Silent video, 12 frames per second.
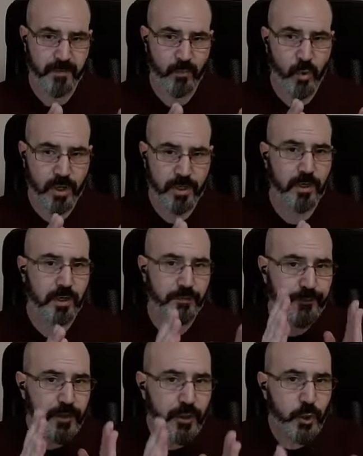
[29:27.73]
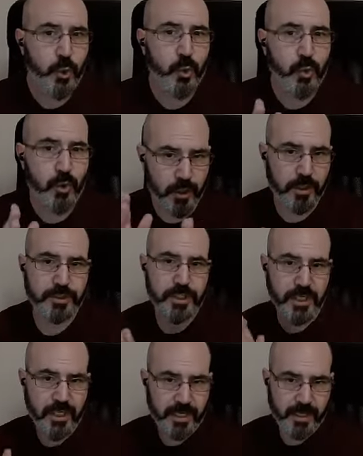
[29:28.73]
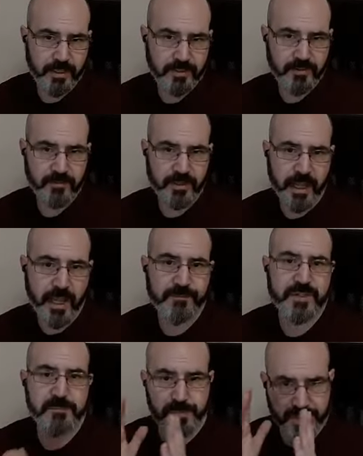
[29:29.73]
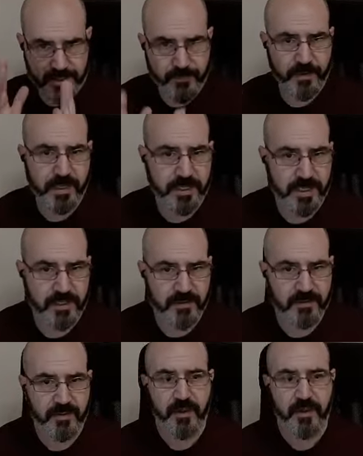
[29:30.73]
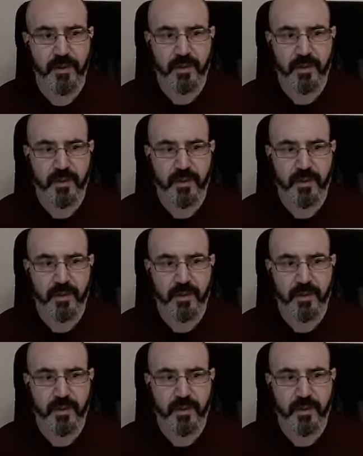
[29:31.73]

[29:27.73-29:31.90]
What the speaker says: work on a few large clients that have specific needs,